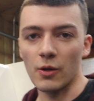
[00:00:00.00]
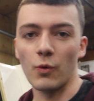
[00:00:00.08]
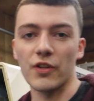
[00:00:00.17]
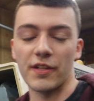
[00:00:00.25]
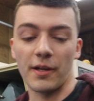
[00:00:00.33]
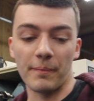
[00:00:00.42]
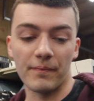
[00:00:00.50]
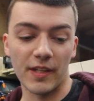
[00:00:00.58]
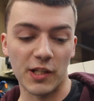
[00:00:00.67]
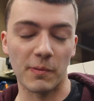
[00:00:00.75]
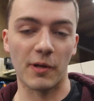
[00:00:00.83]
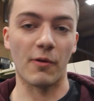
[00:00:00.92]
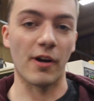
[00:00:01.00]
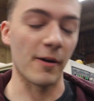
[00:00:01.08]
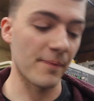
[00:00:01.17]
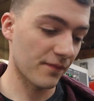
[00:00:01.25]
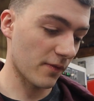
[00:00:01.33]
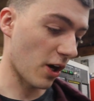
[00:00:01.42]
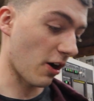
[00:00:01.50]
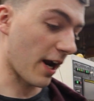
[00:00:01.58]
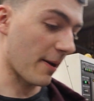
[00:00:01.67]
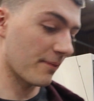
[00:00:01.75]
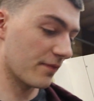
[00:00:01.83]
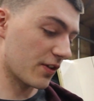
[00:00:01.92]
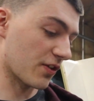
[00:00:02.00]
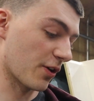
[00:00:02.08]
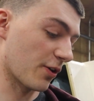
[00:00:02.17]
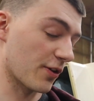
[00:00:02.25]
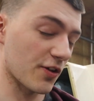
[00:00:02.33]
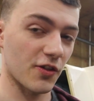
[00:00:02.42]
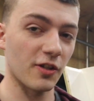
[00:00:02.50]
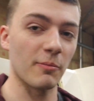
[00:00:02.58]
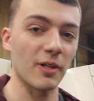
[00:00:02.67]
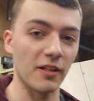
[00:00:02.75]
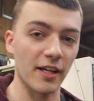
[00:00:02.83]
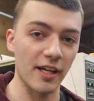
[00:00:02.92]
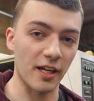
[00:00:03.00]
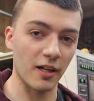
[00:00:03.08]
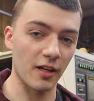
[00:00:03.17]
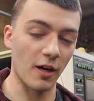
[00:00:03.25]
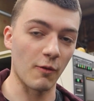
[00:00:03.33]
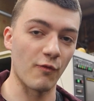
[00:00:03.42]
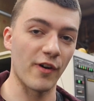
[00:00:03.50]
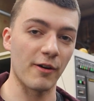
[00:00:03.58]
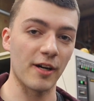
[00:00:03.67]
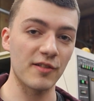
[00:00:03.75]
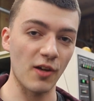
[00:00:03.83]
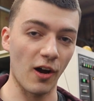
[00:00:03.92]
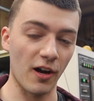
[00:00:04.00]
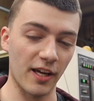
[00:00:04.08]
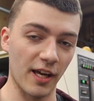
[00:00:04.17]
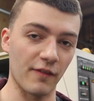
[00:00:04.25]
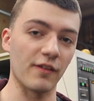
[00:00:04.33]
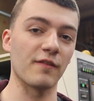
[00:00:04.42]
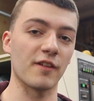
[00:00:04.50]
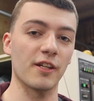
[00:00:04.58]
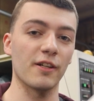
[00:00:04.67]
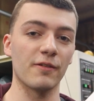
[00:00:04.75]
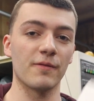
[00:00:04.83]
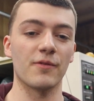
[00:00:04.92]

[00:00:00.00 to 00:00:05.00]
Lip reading: What's up? It's been a while. Alright, so this is going to be like a very talk-heavy video,